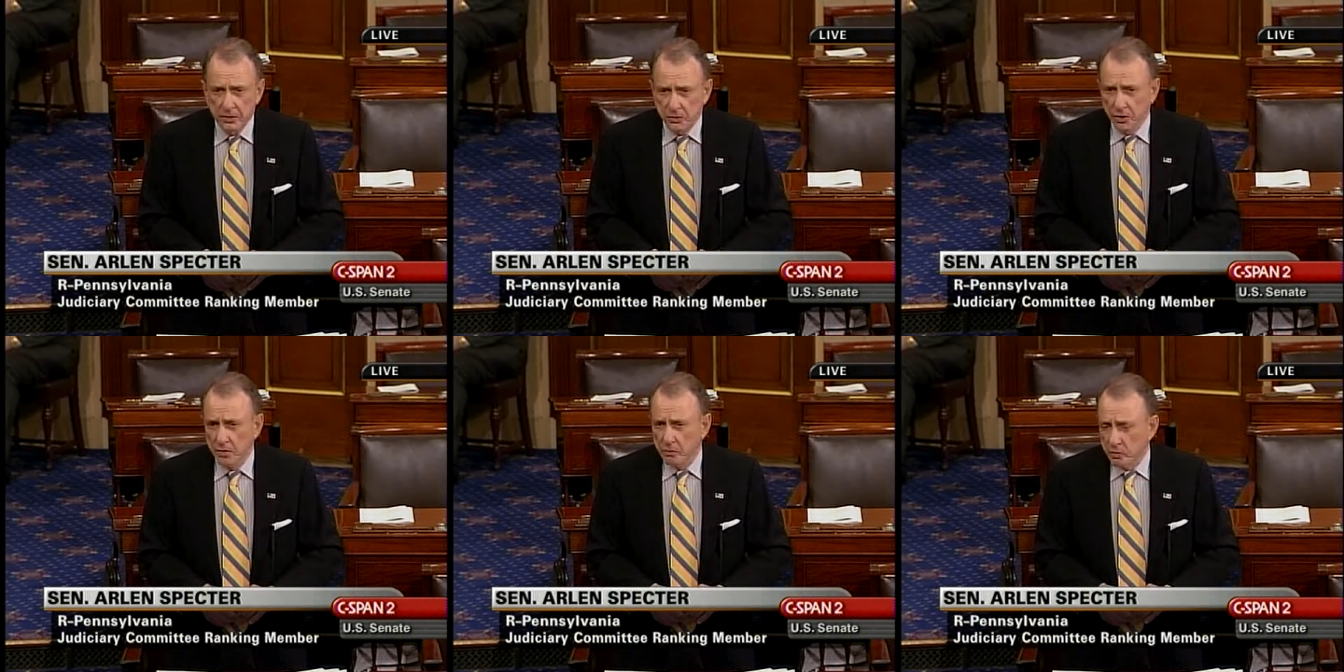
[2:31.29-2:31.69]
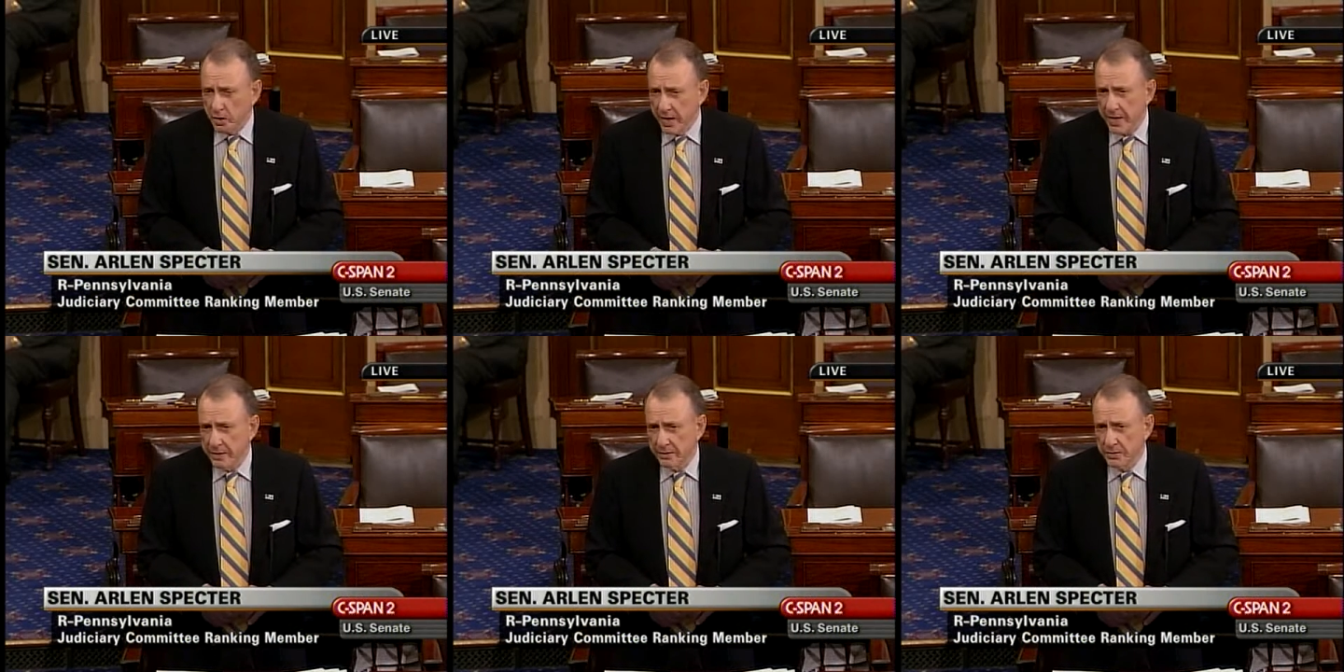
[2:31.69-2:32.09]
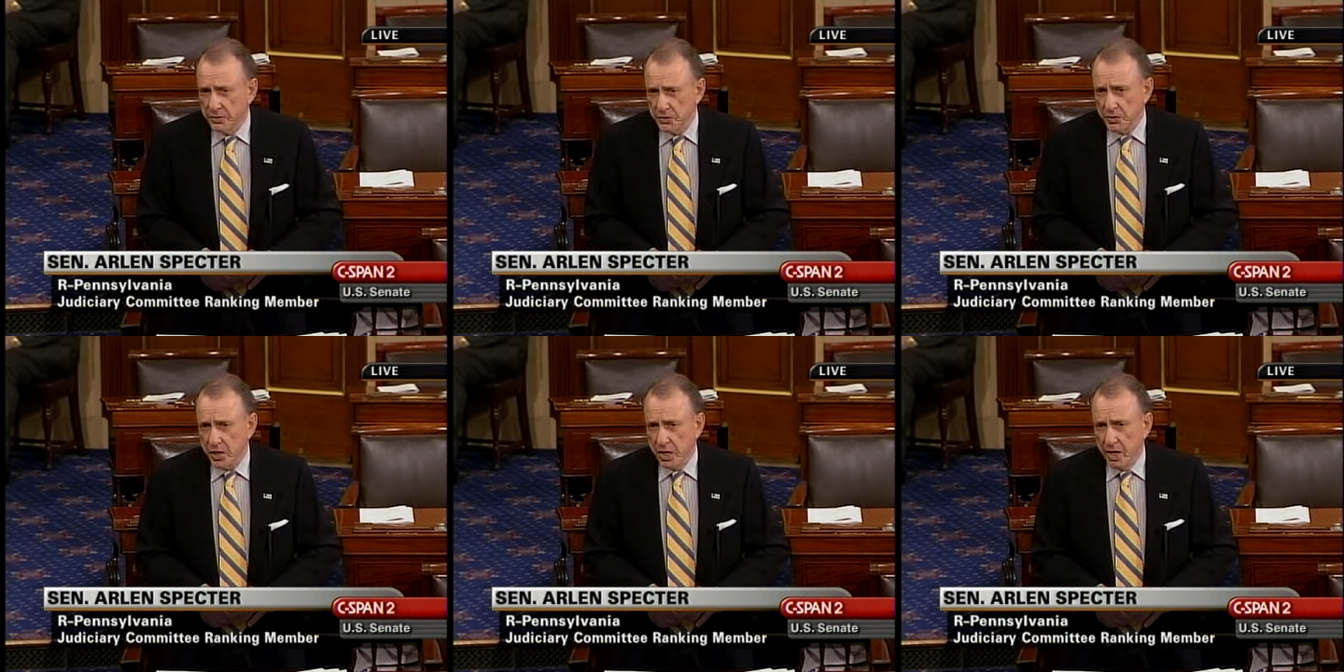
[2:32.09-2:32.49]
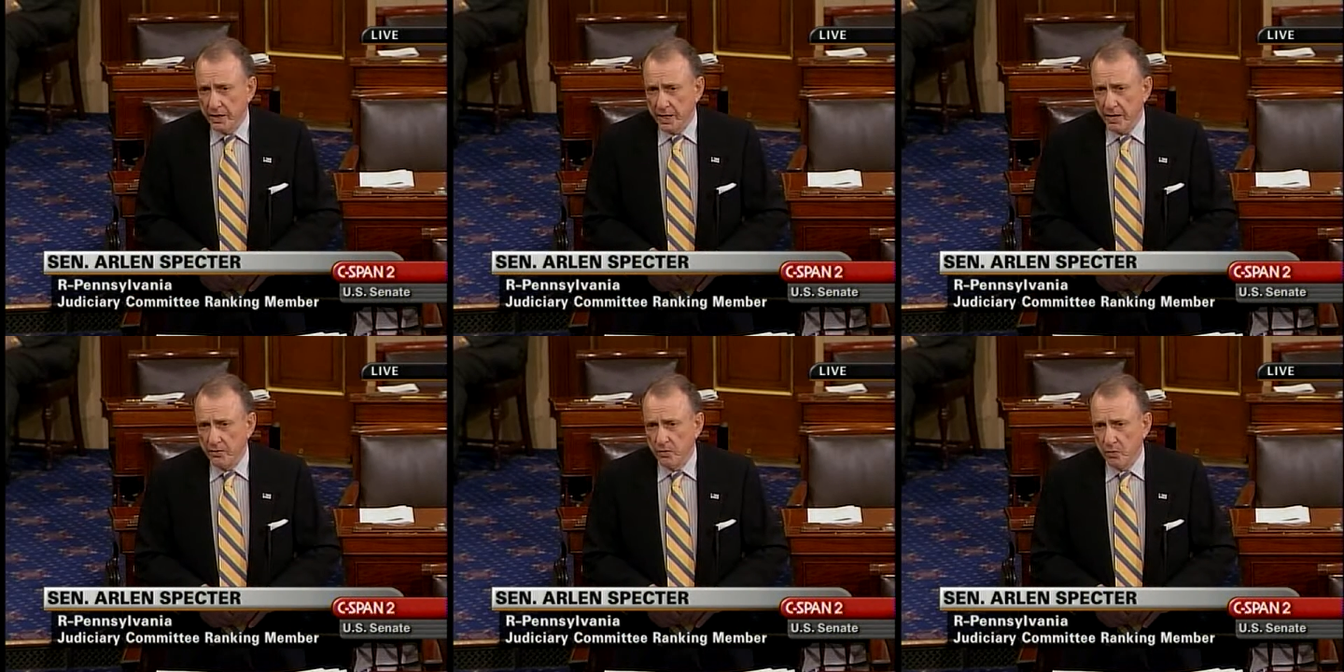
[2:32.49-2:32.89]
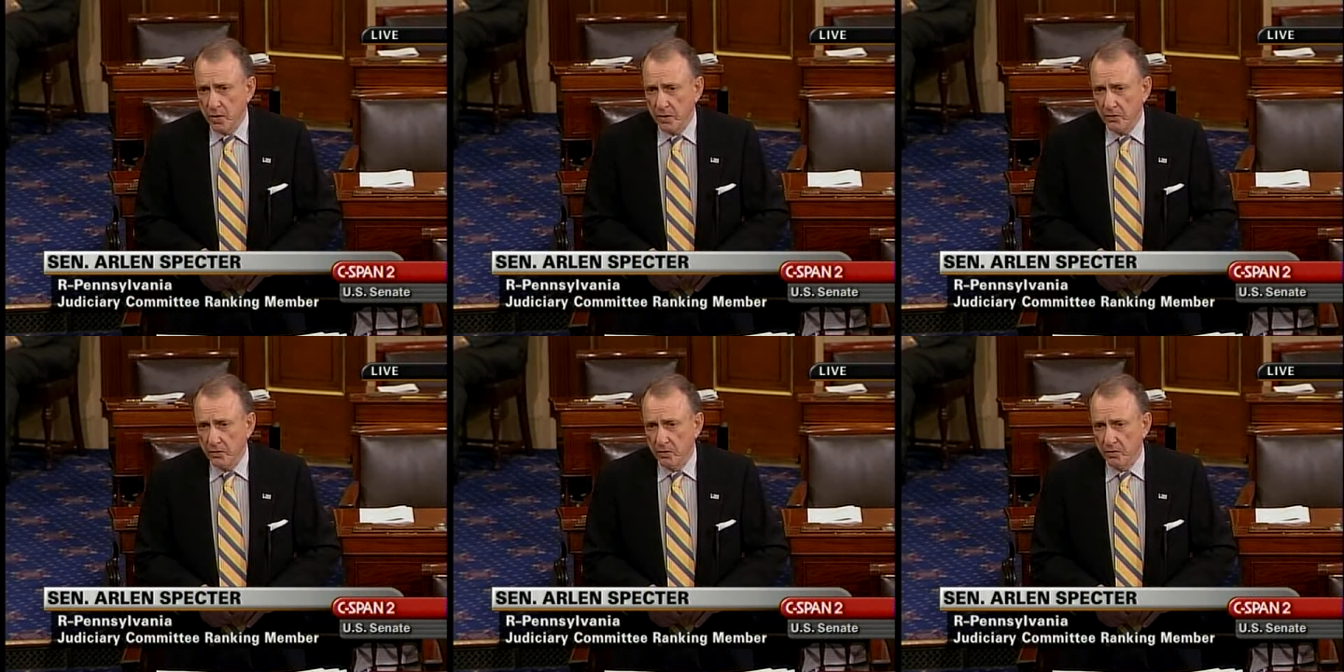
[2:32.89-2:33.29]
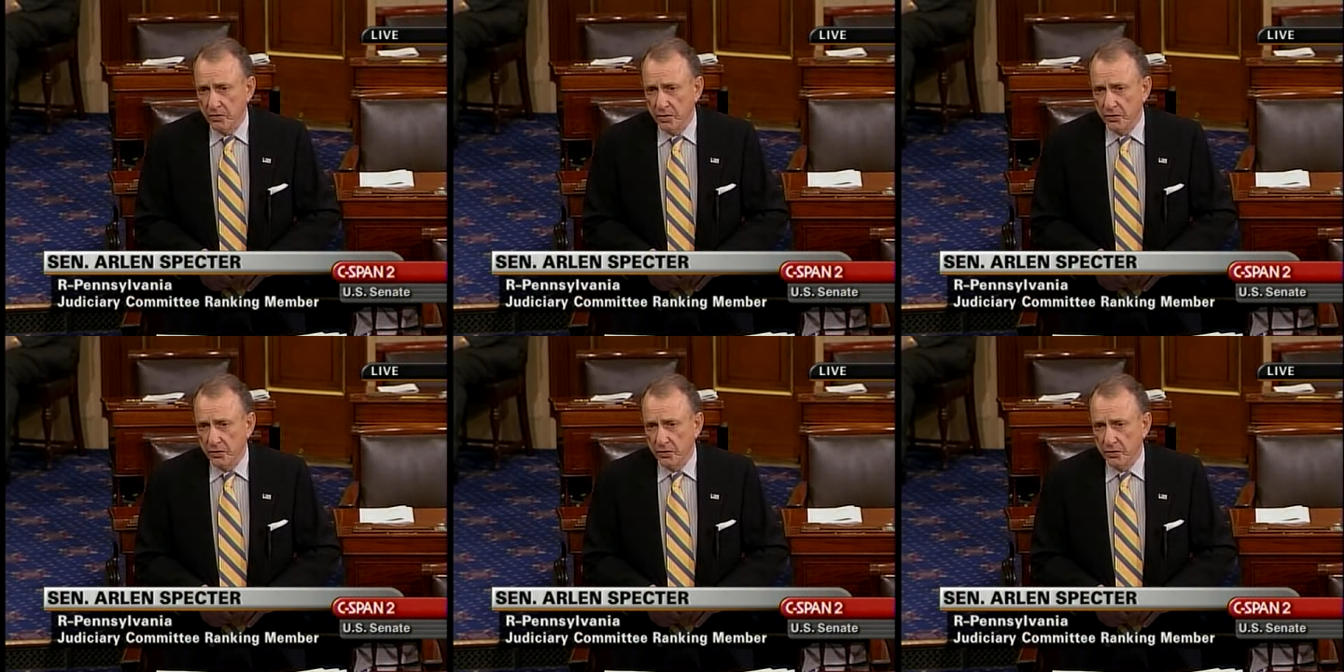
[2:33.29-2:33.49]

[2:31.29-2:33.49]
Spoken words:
General Hayden, the CIA director,